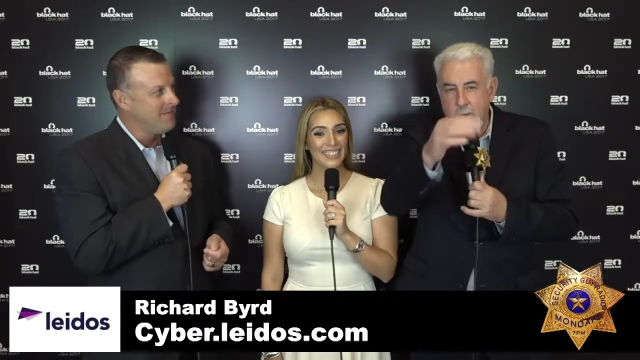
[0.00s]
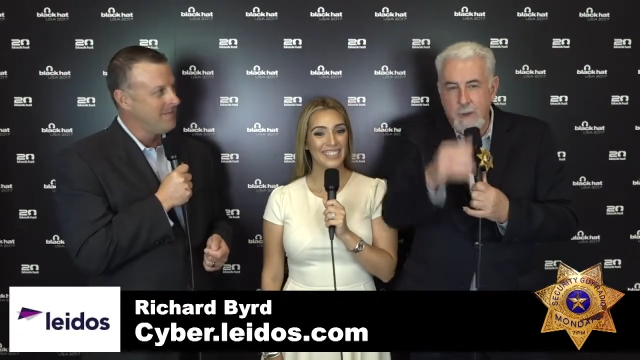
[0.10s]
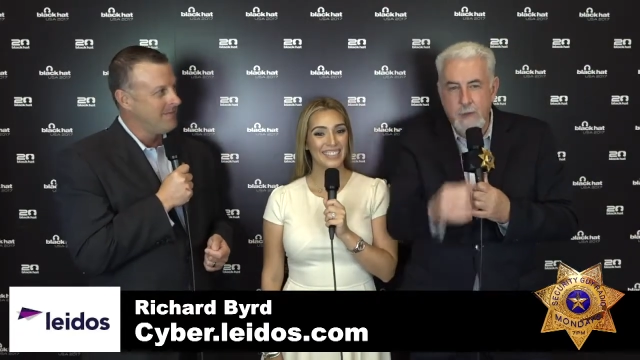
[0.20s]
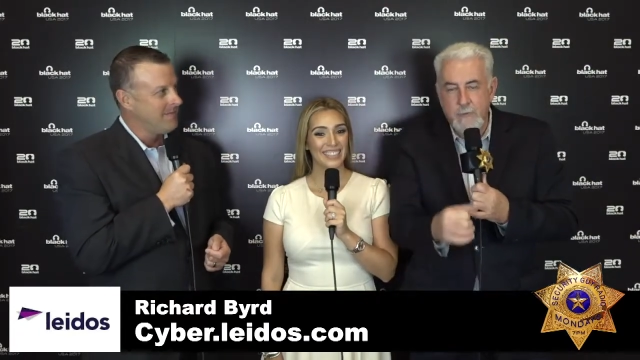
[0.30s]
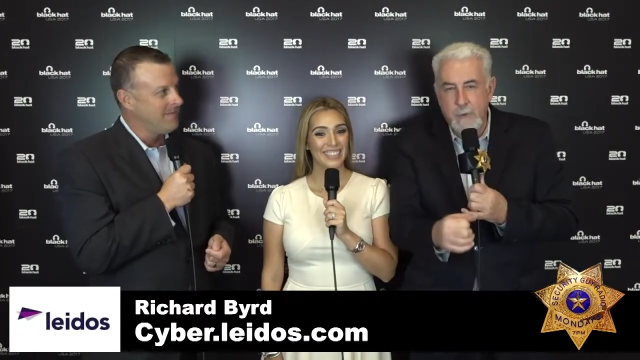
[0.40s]

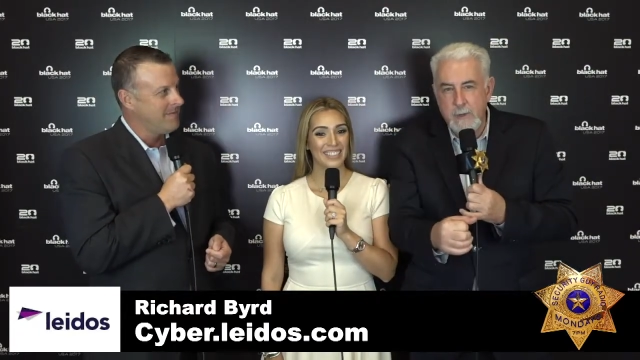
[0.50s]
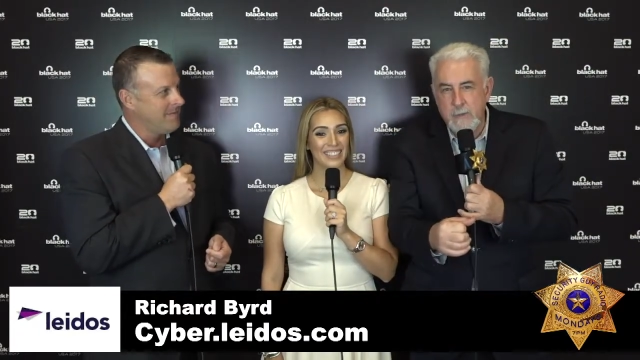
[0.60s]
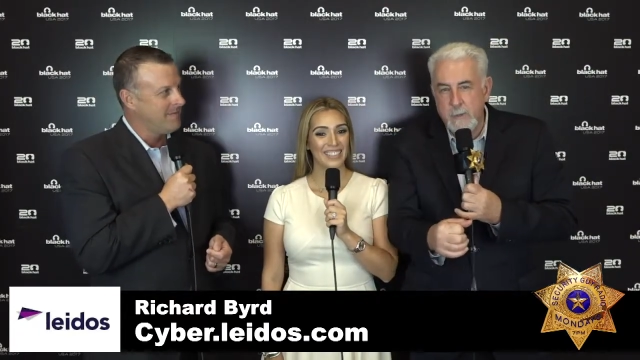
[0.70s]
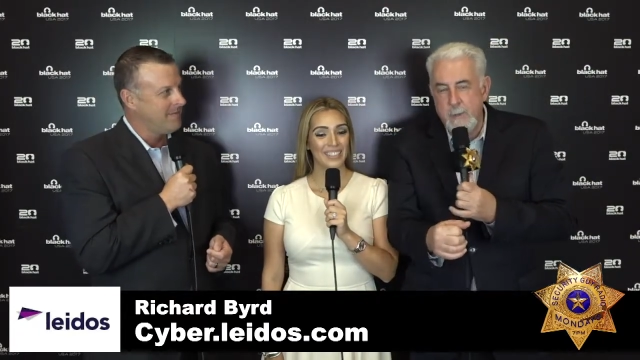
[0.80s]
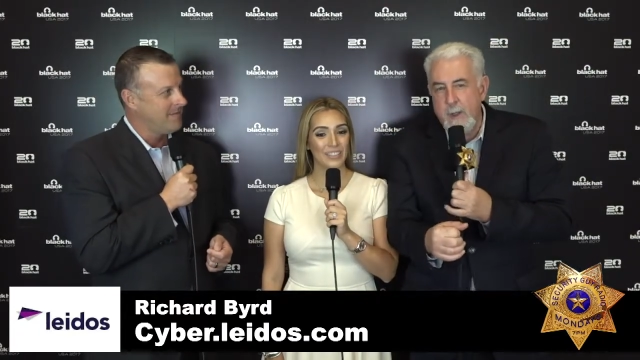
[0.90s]
Speaker 1: in a few minutes,
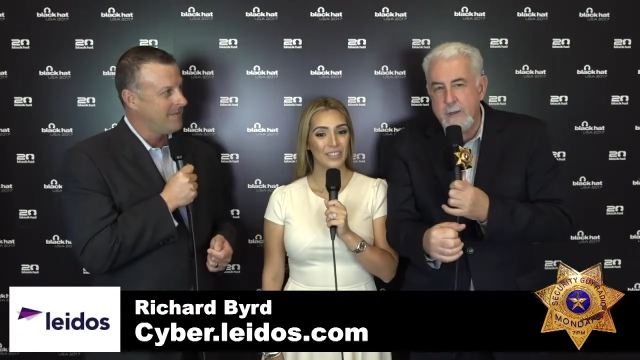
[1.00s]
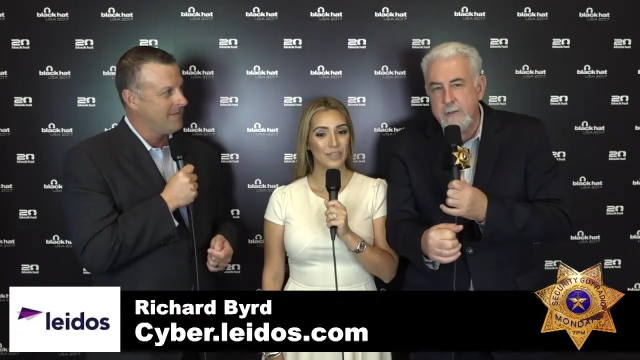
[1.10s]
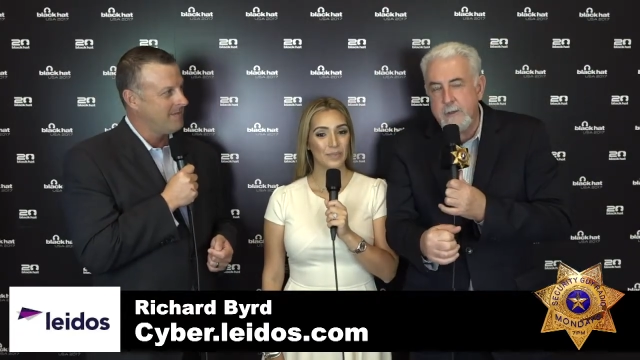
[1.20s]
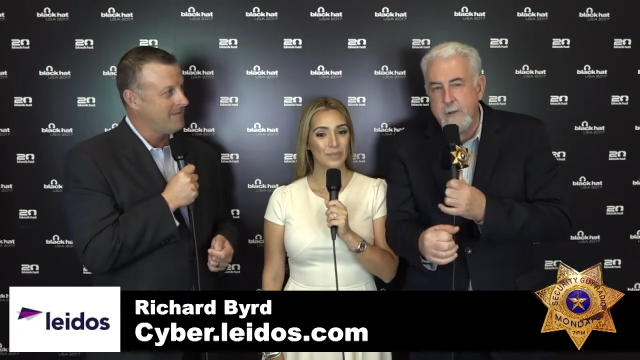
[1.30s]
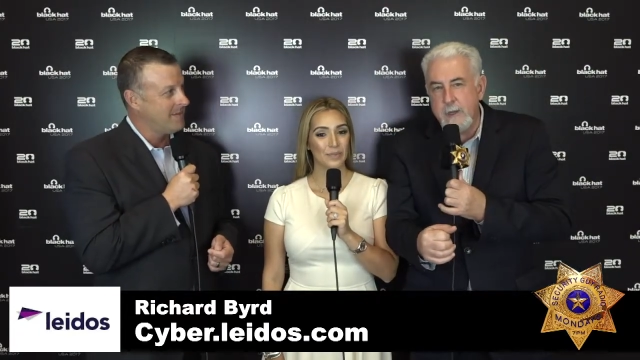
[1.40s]
we'll be back on
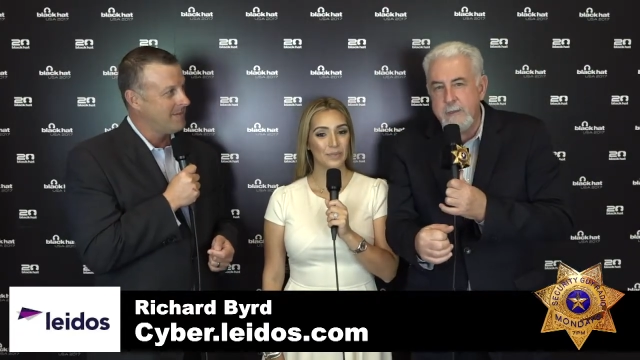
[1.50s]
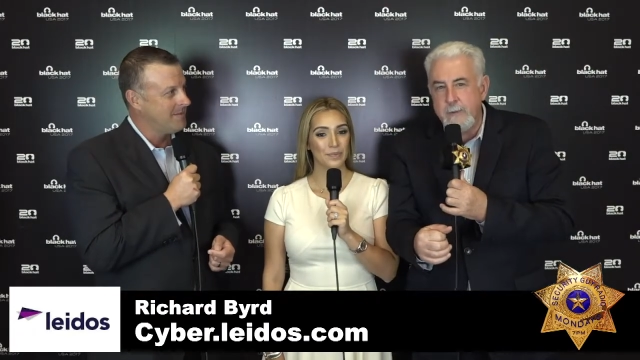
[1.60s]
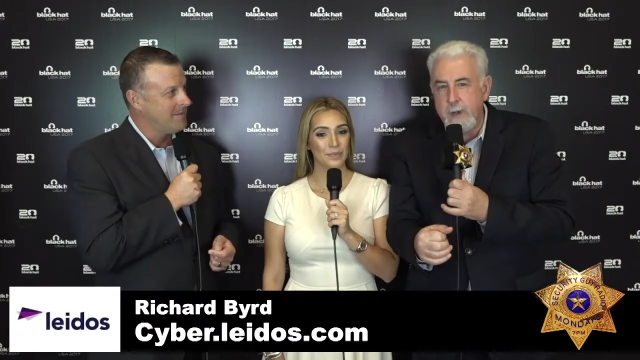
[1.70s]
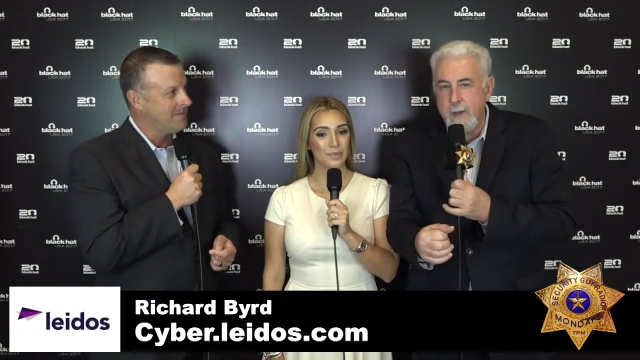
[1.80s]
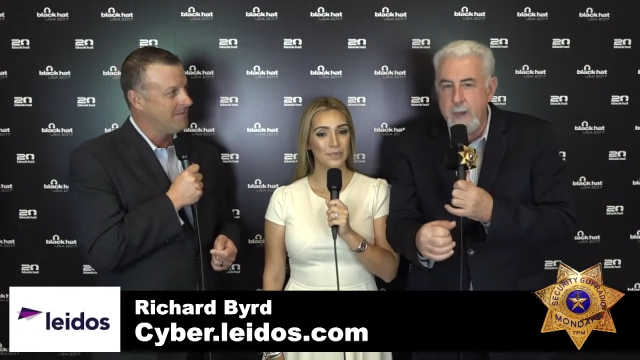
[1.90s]
SecurityGuyTV.com